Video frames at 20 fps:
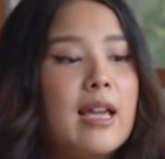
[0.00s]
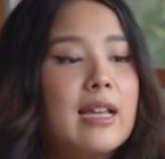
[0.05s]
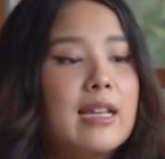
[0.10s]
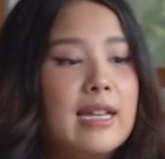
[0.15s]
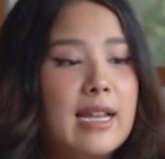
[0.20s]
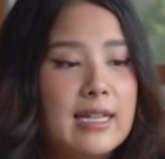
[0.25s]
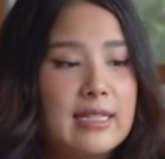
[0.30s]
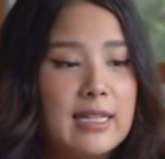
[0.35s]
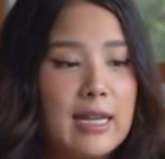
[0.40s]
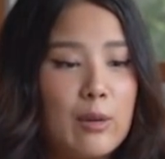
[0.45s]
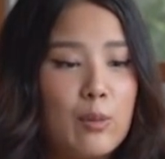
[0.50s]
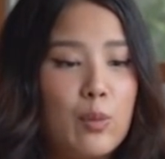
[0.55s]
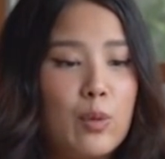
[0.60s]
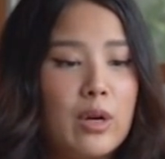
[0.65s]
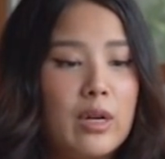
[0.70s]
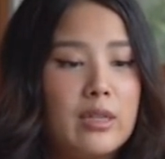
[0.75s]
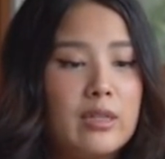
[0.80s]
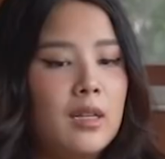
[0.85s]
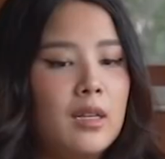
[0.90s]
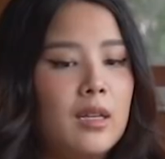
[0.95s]
Yes, I
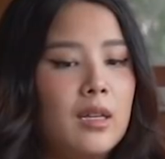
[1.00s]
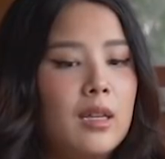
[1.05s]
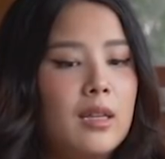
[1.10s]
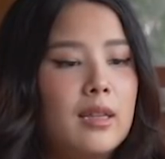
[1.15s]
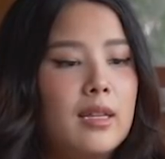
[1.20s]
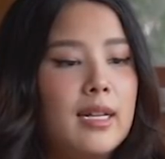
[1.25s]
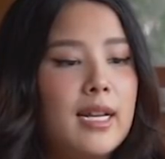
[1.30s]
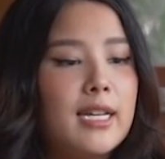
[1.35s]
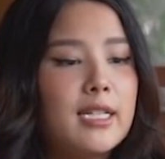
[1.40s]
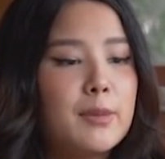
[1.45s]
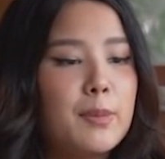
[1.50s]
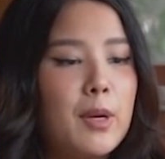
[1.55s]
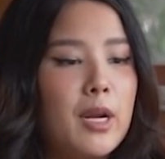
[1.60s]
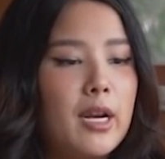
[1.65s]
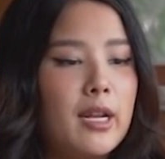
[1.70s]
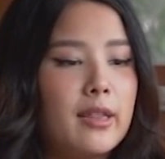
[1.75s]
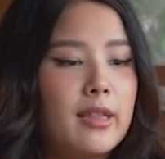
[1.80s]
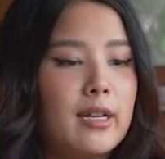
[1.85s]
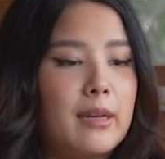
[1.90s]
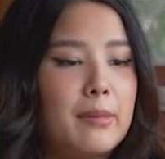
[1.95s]
would. The next
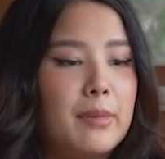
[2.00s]
product that